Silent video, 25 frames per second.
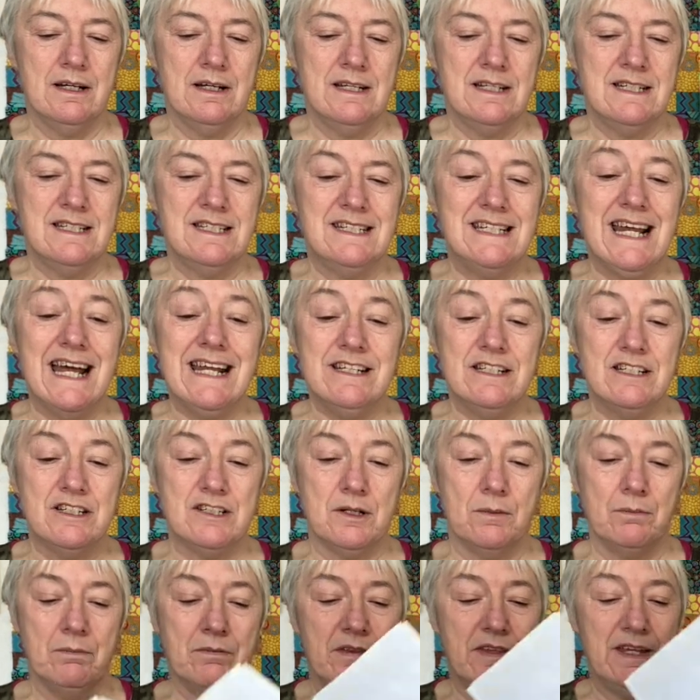send
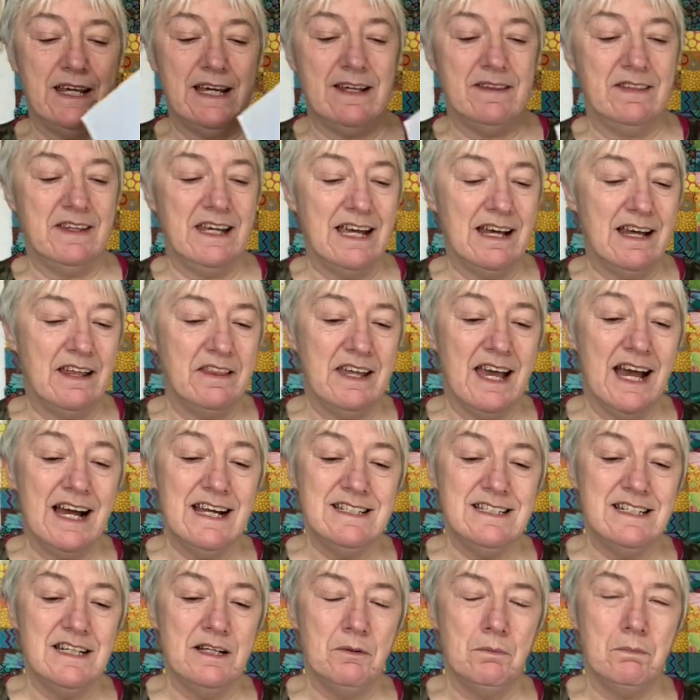something. And the
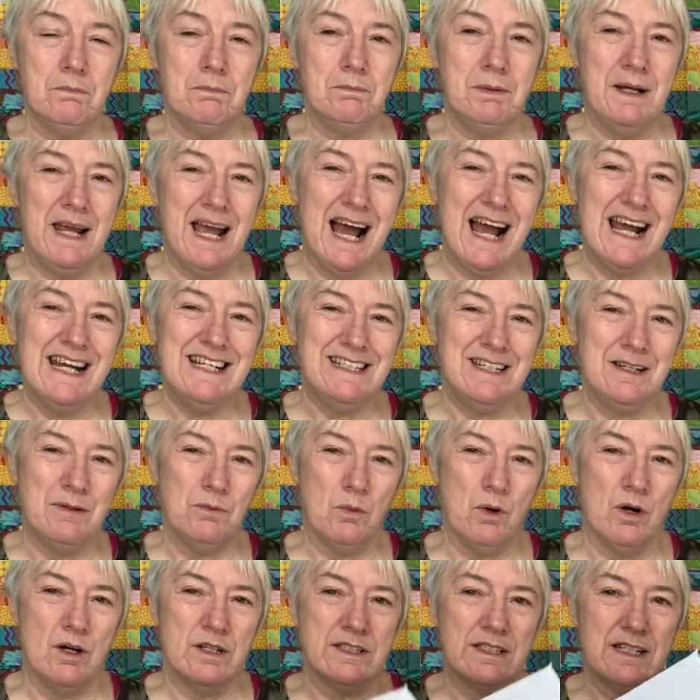idea behind it
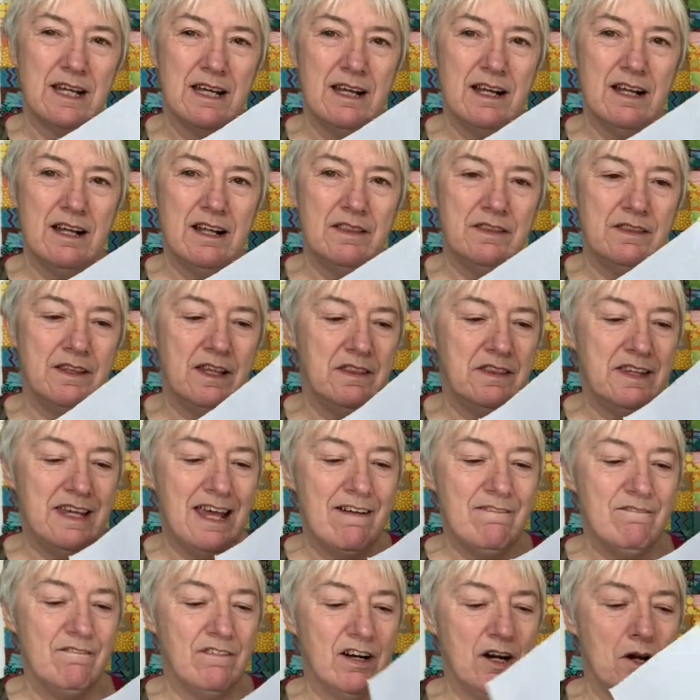was that the
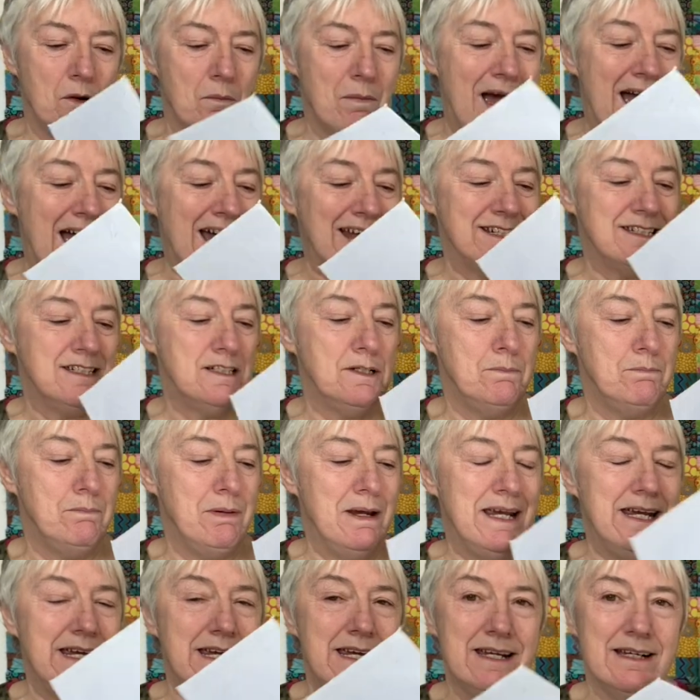envelope had to
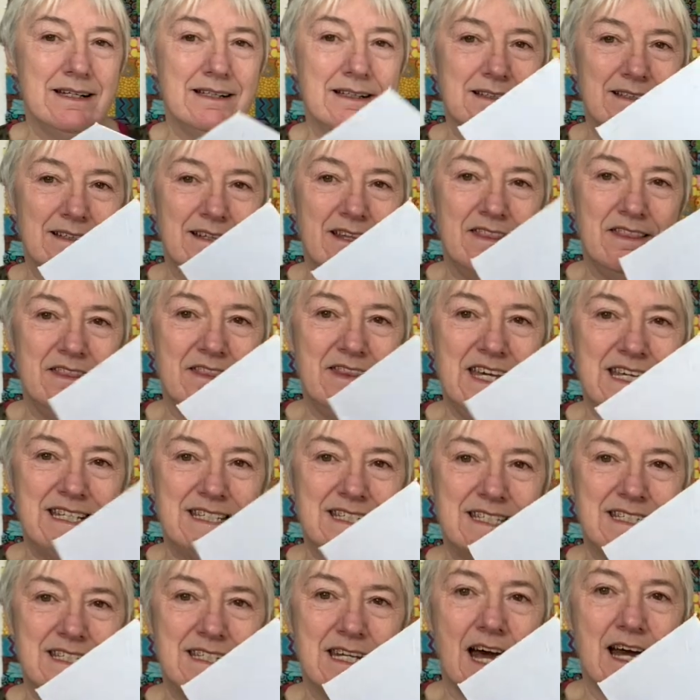be this
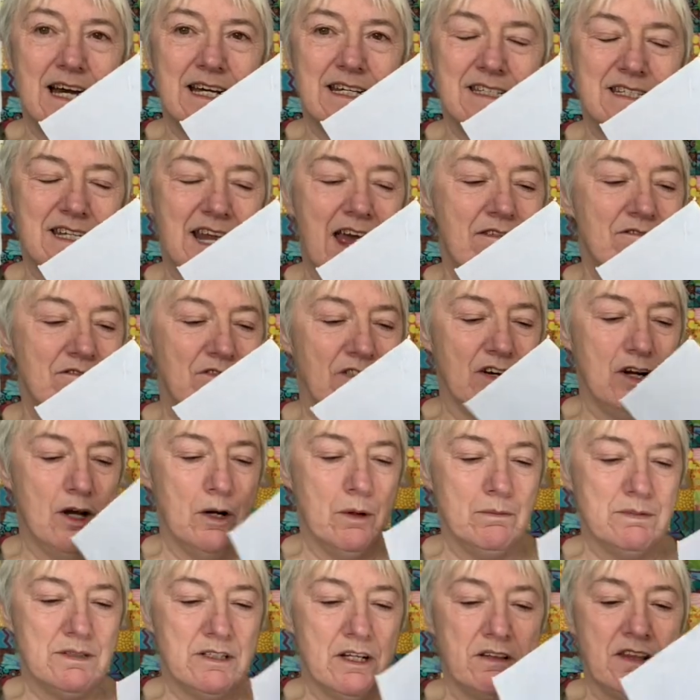size
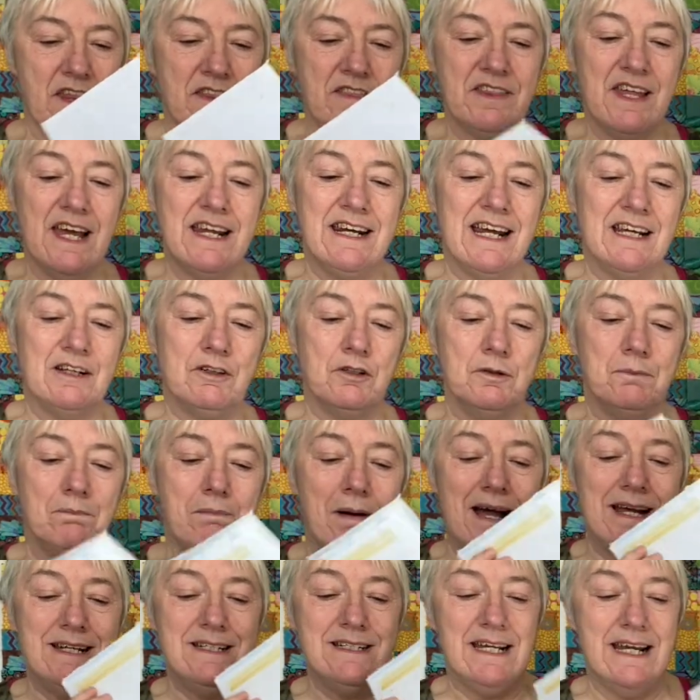envelope so that then I could
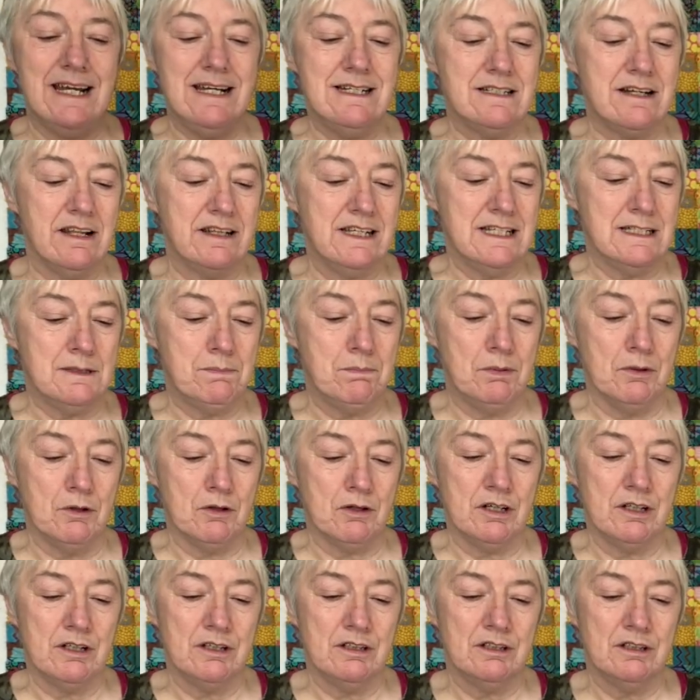bind it into this
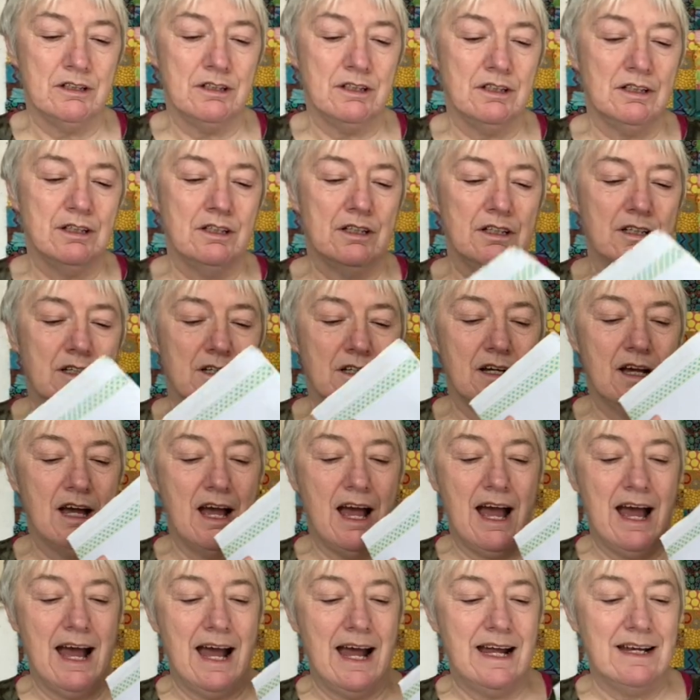book.
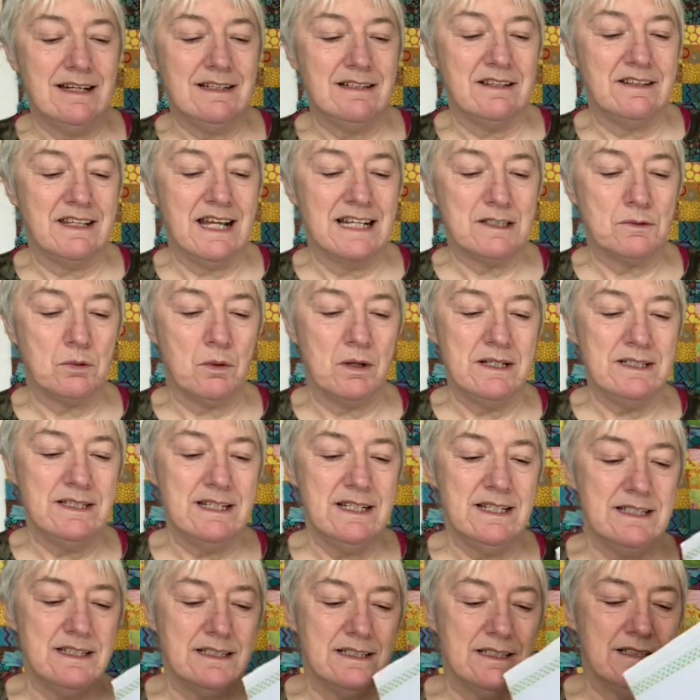And that's what I
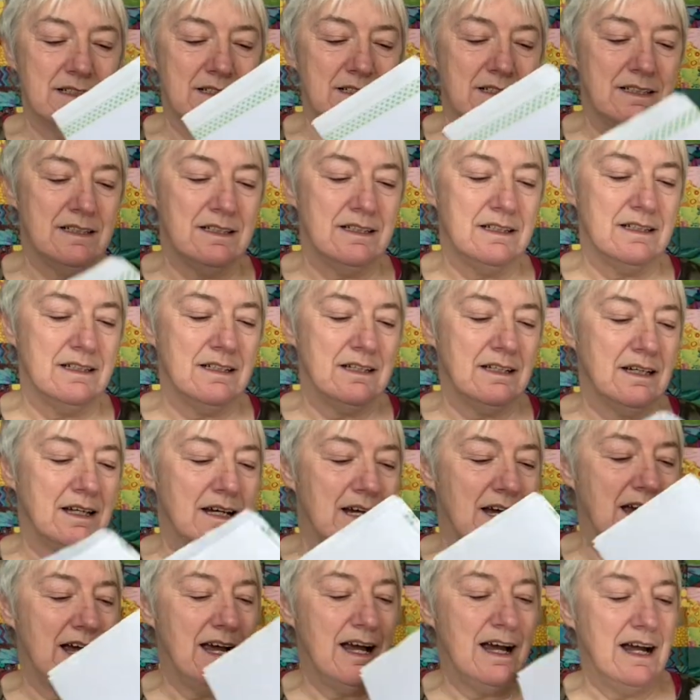did.
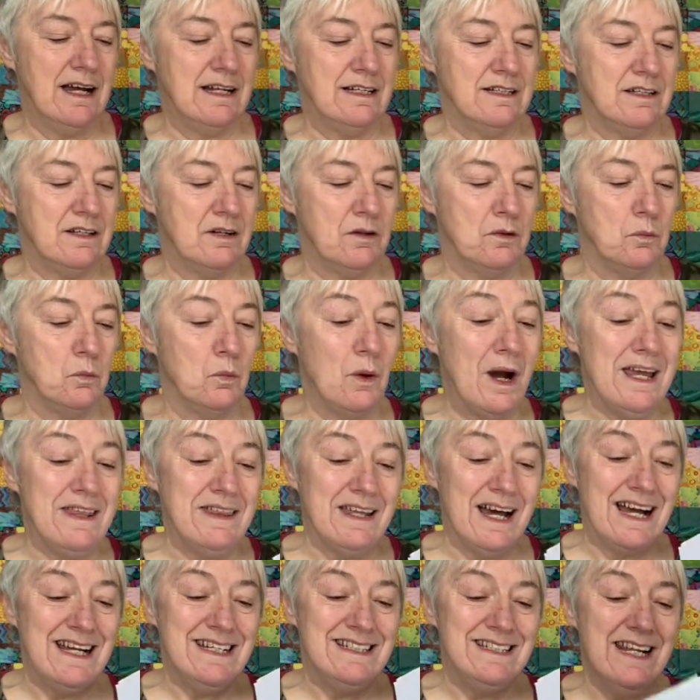And the way
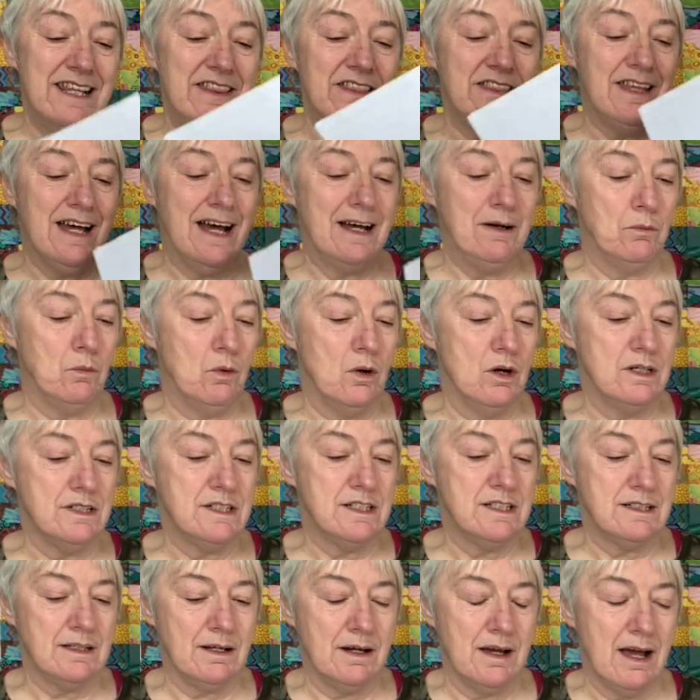that I did that
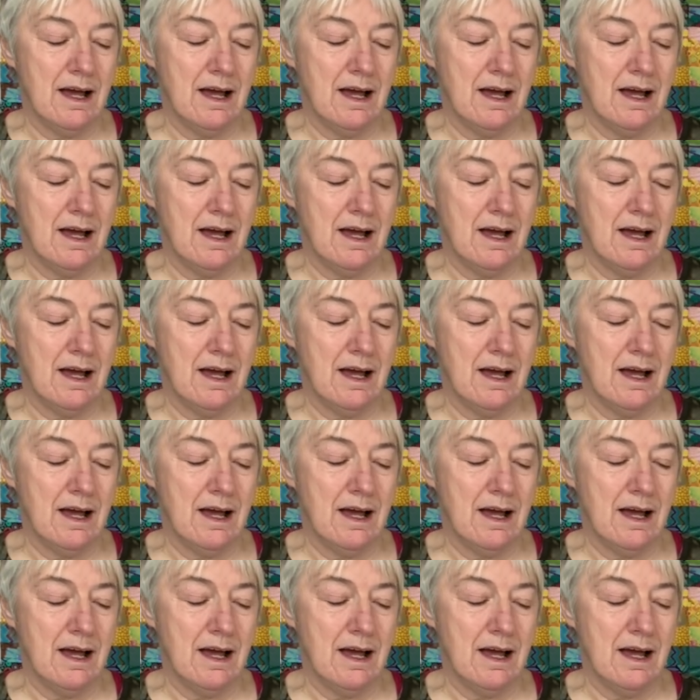was,